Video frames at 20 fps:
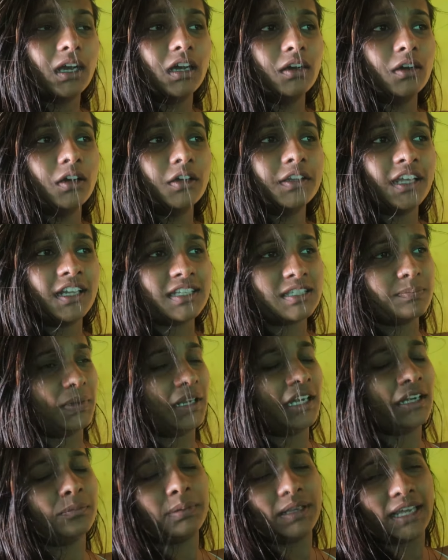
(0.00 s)
uh, there is
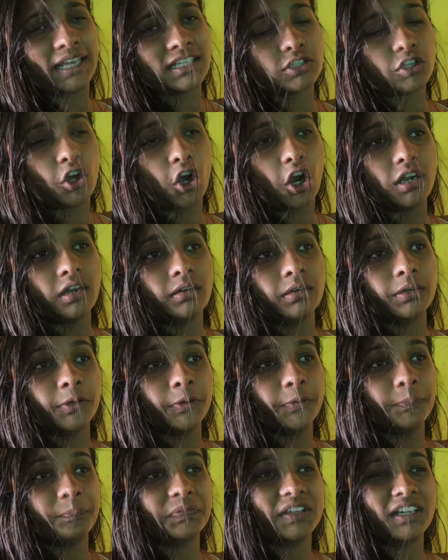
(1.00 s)
a place called
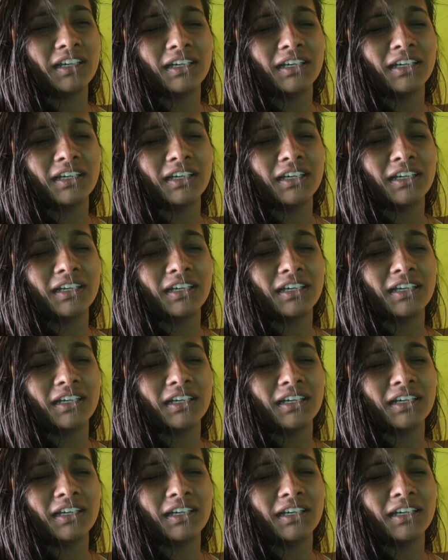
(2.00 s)
uh,